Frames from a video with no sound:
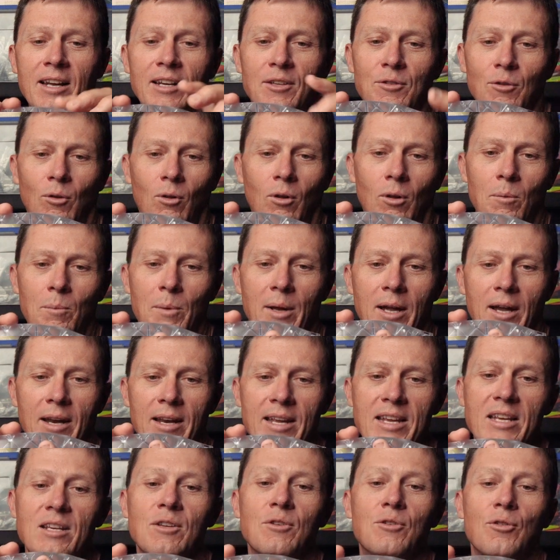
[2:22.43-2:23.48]
it's all about
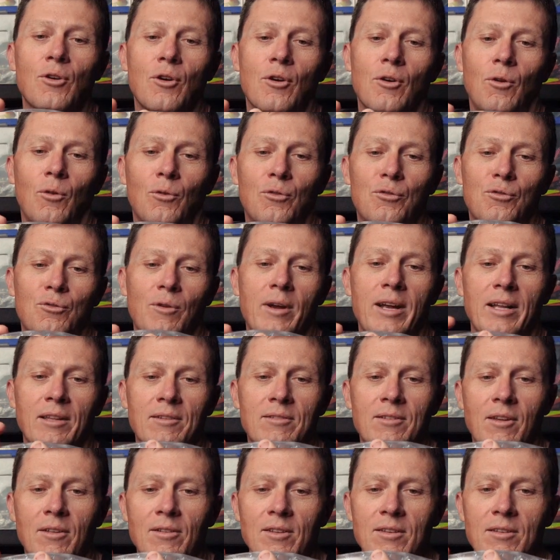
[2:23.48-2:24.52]
internal strength.
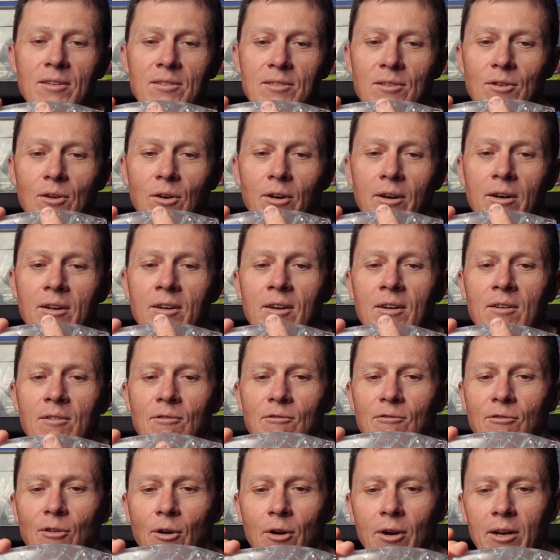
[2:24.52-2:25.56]
So this has got
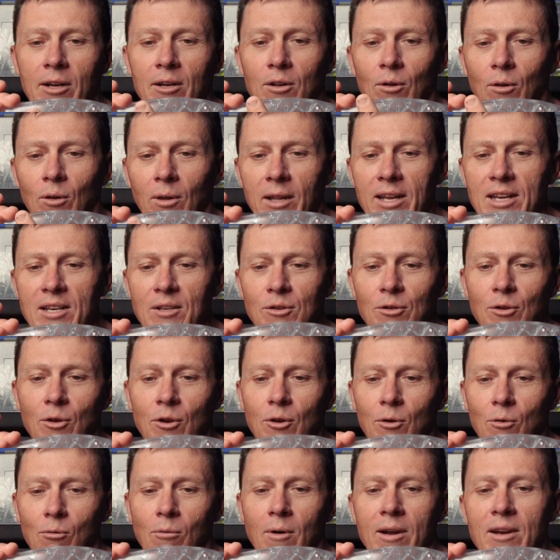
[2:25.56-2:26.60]
vertical
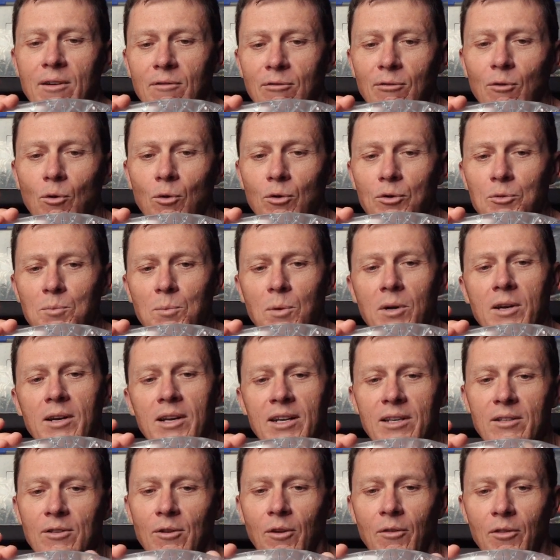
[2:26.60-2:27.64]
internal reinforcement.
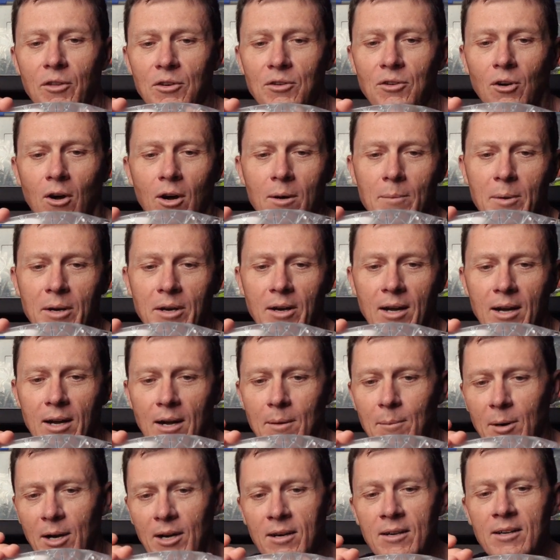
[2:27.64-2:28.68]
It's got the Diamond
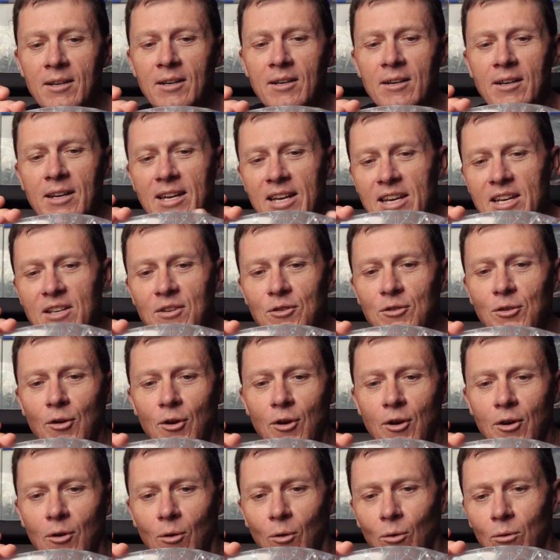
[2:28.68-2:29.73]
Armour
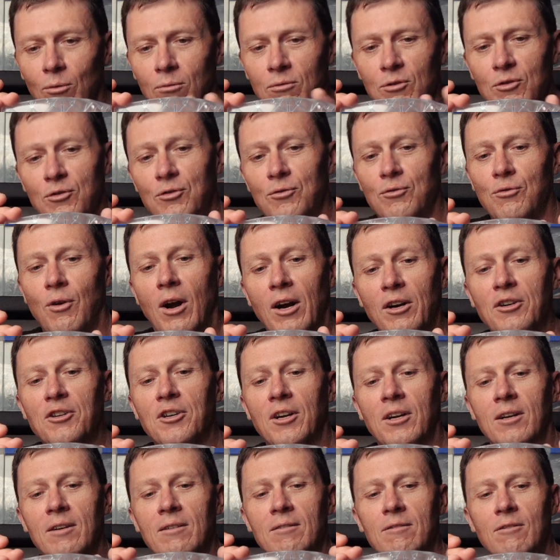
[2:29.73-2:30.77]
internal
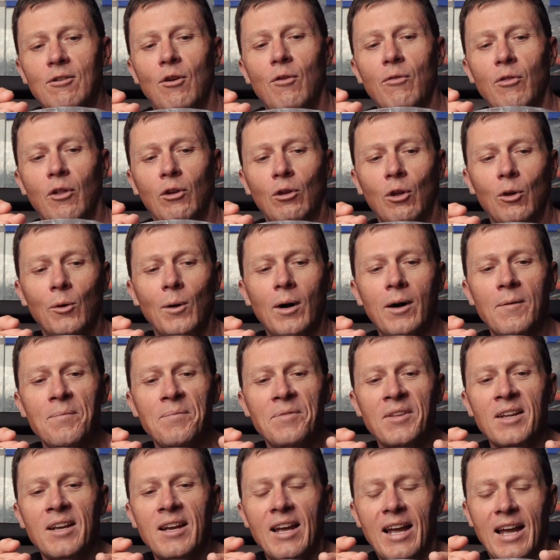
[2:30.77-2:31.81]
structure on the lure.
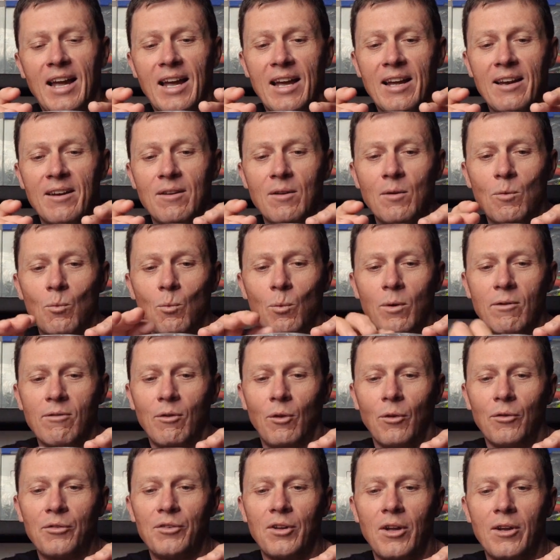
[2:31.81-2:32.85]
And we've
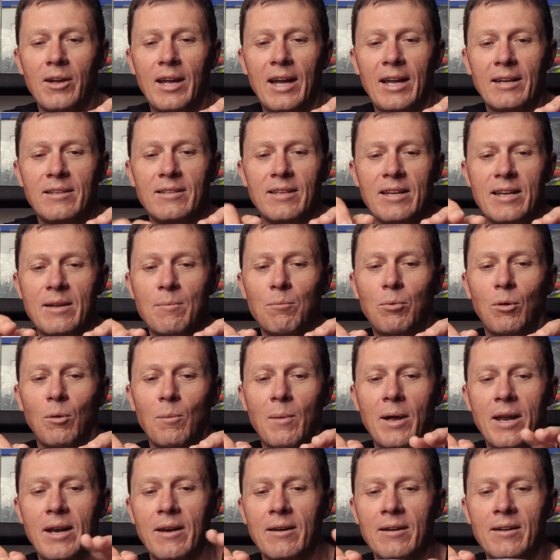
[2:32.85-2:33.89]
also had to
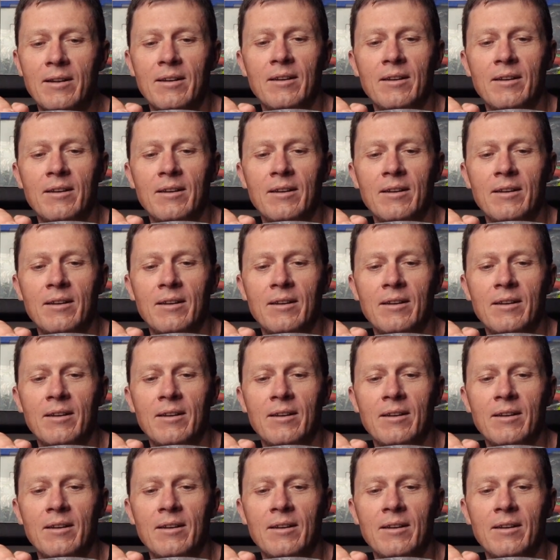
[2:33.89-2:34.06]
implement